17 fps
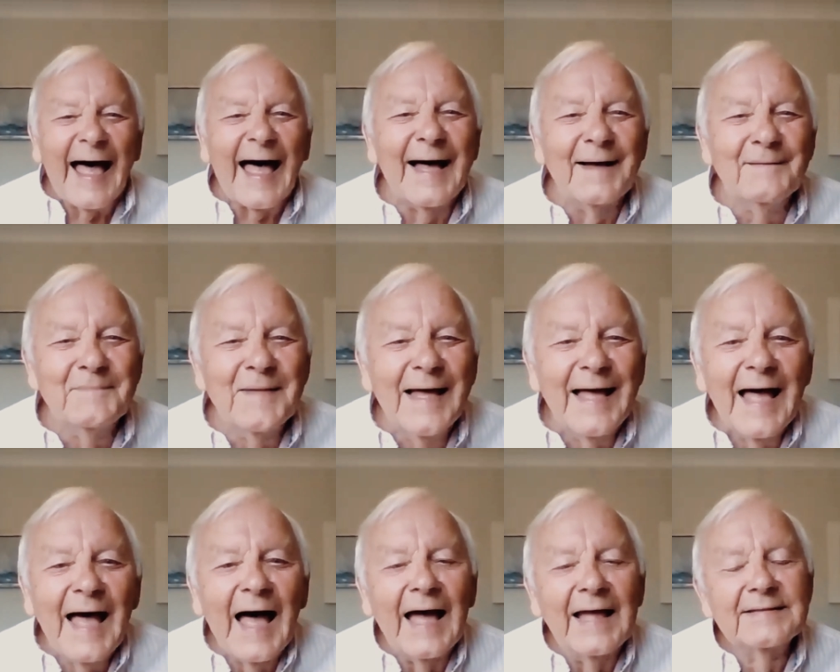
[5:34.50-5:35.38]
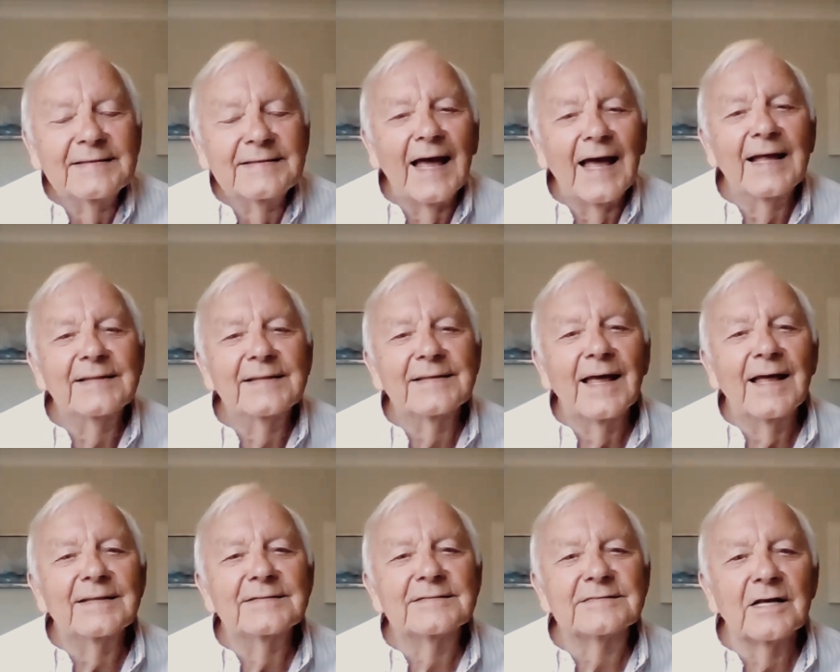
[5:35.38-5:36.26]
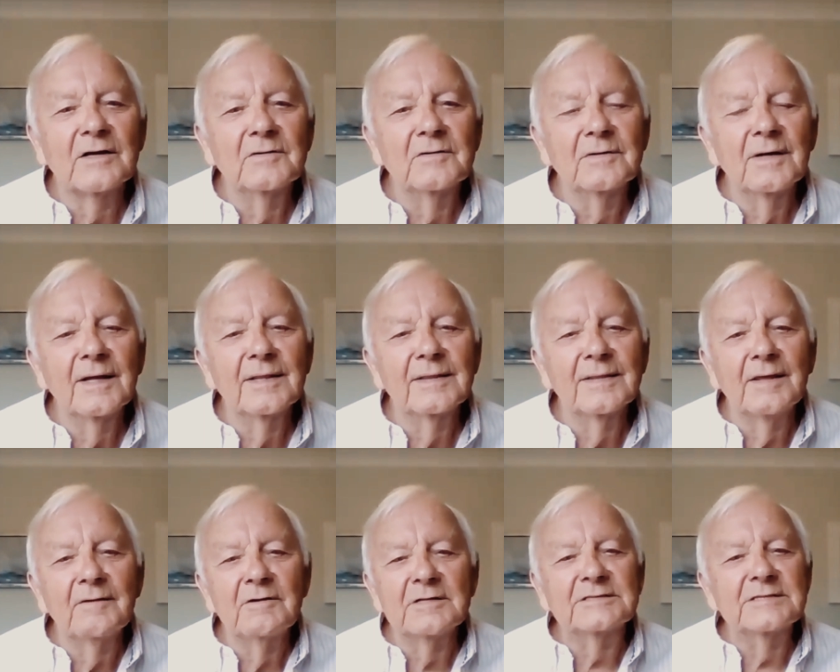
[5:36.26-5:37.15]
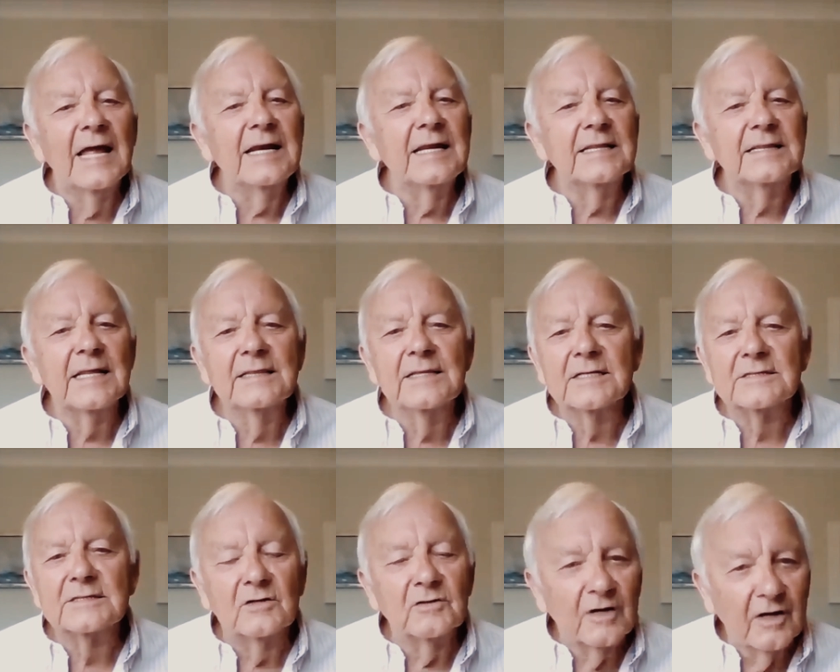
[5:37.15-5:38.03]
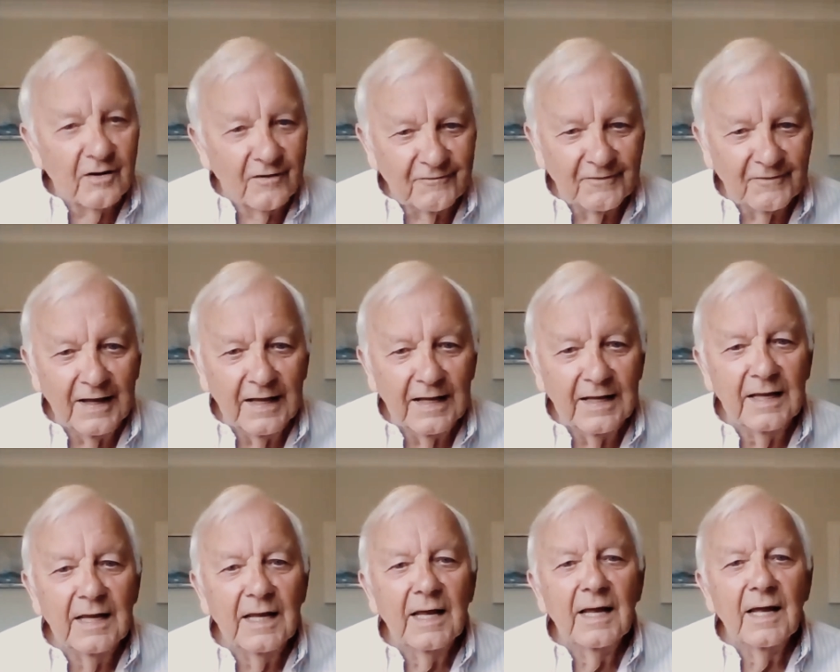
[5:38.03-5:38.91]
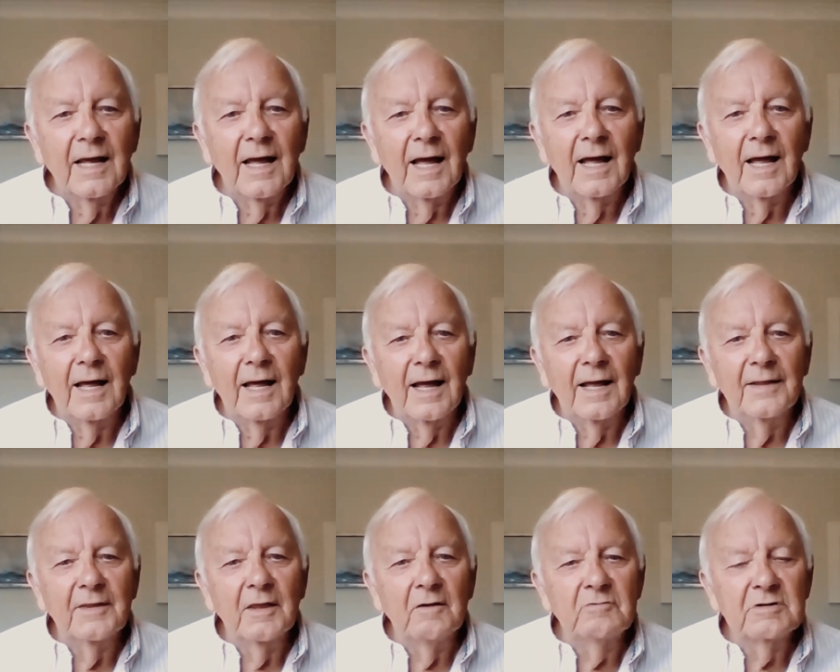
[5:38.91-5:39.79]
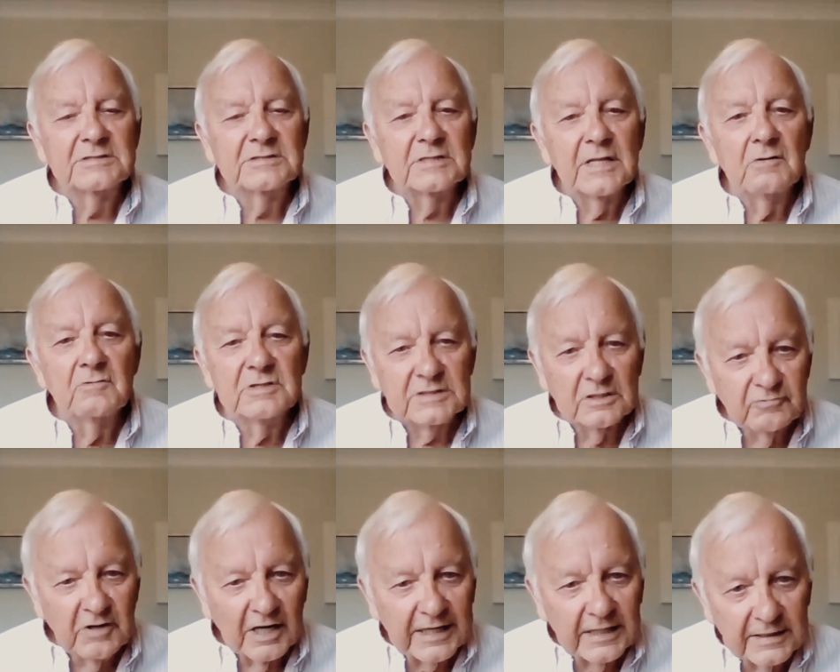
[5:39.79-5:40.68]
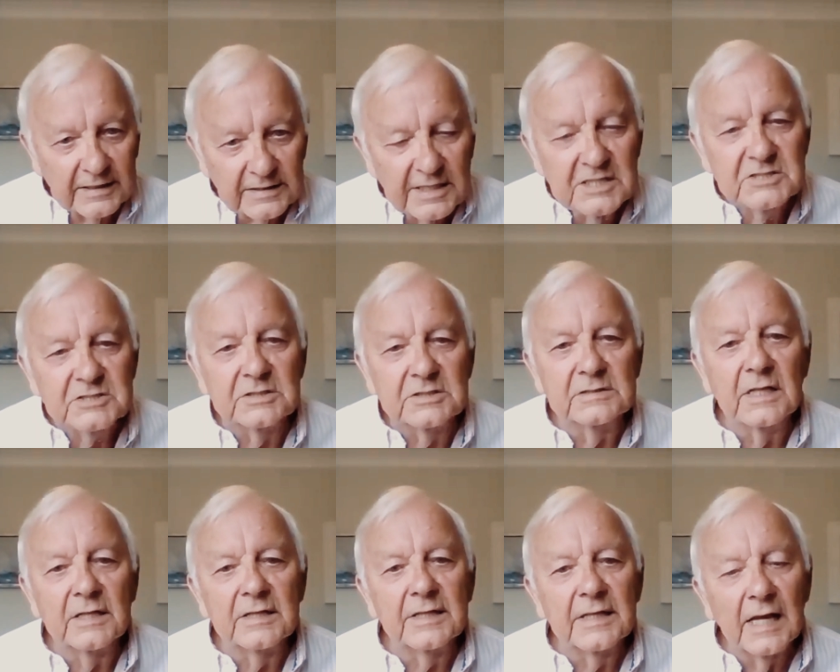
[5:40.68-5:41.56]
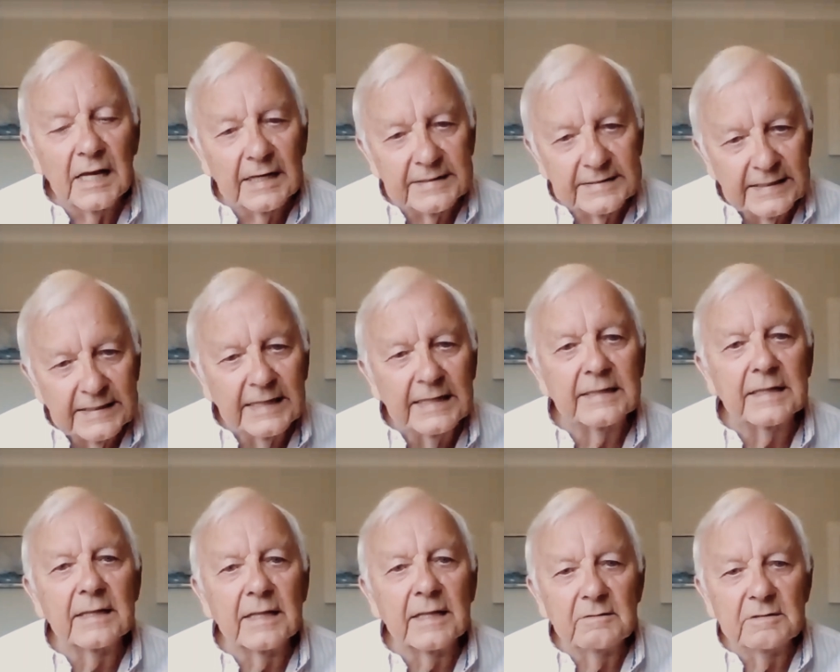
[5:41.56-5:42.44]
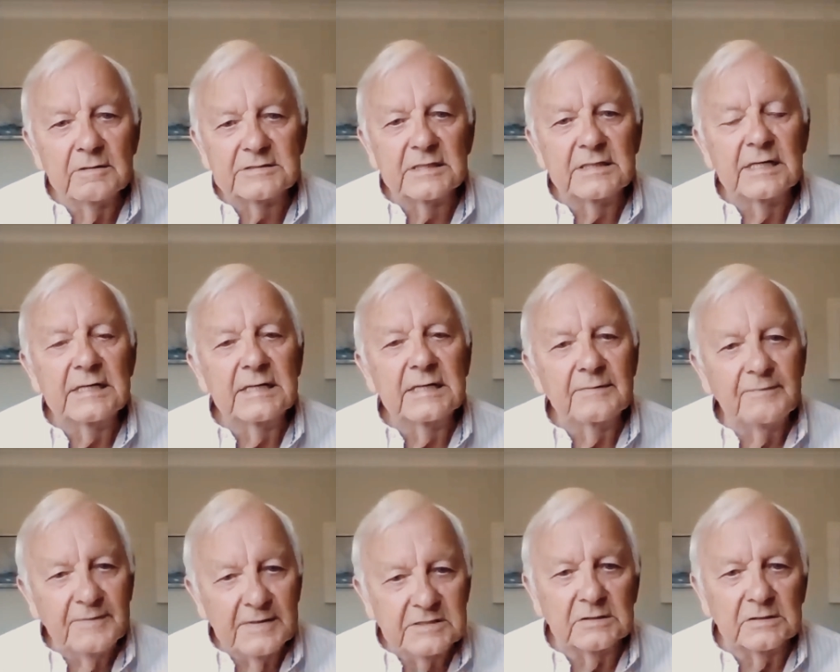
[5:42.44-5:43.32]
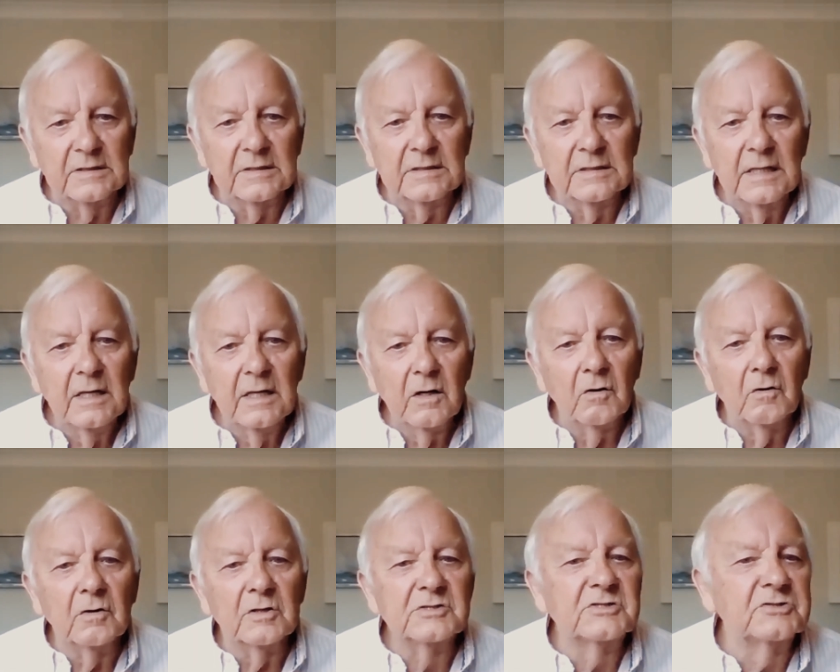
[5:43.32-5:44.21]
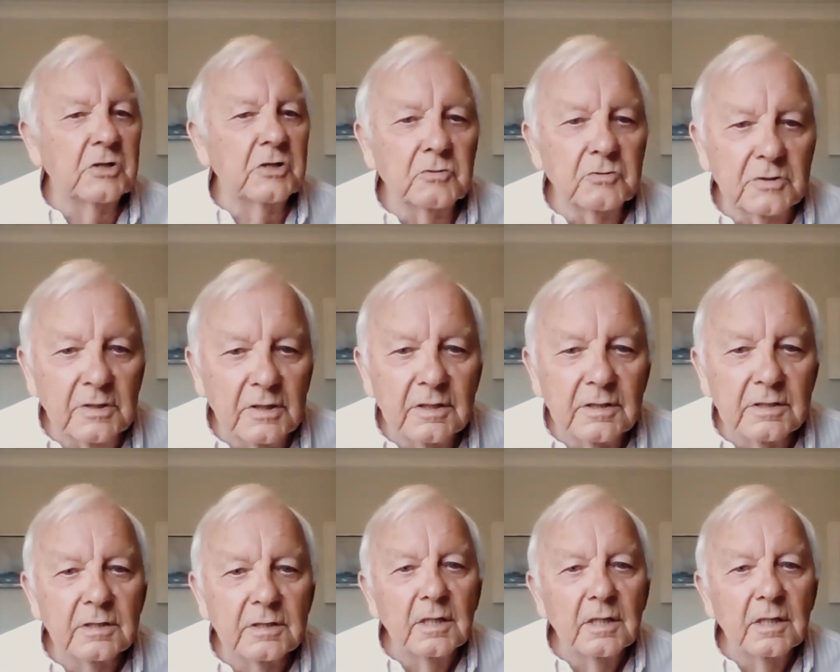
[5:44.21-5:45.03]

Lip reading: And so there isn't anything that's on offer, and there is a recognition that the idea that there is an individual or a student